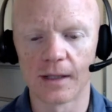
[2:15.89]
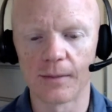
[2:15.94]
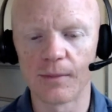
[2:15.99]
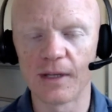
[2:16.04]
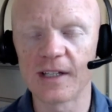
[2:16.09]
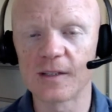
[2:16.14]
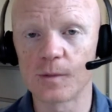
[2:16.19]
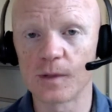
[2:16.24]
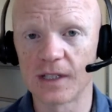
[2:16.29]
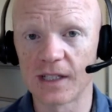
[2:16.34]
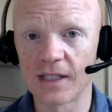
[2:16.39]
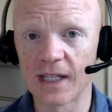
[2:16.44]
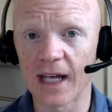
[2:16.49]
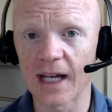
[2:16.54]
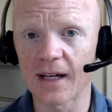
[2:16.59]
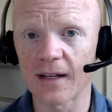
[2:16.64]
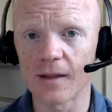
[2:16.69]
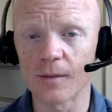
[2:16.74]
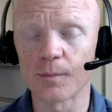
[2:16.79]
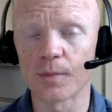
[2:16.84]
It means we
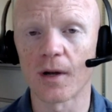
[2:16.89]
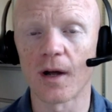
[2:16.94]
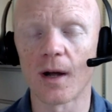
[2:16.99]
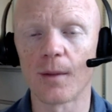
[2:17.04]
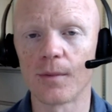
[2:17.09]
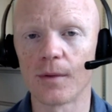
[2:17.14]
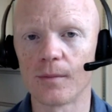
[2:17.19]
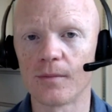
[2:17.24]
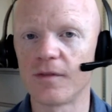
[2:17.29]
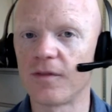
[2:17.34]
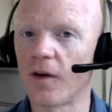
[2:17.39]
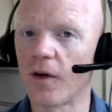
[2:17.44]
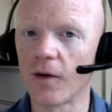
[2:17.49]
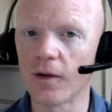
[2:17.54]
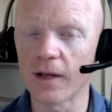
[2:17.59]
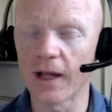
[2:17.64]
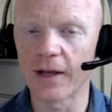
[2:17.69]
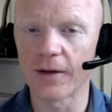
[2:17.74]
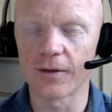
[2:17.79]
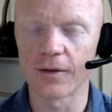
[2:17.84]
detect the problem
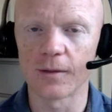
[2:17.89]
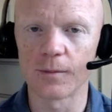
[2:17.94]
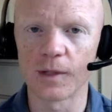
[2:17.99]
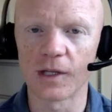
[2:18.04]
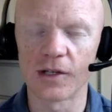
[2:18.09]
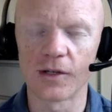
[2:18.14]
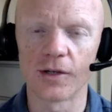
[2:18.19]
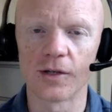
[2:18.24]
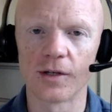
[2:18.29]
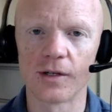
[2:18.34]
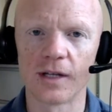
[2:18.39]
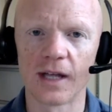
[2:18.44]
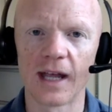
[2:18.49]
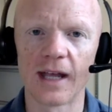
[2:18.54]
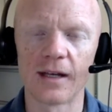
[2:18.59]
far later than we could,